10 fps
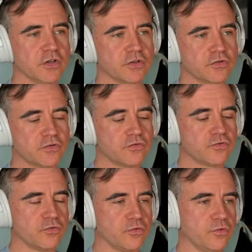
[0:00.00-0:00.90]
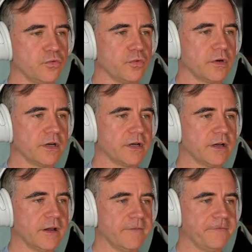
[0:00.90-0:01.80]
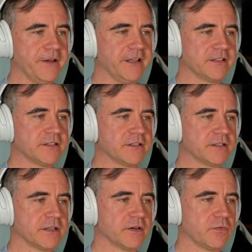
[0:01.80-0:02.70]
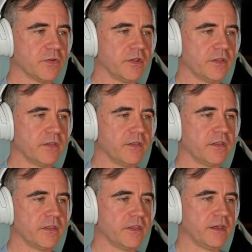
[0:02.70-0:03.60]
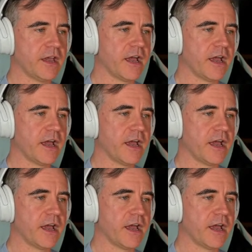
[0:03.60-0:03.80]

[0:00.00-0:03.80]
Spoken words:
to events within the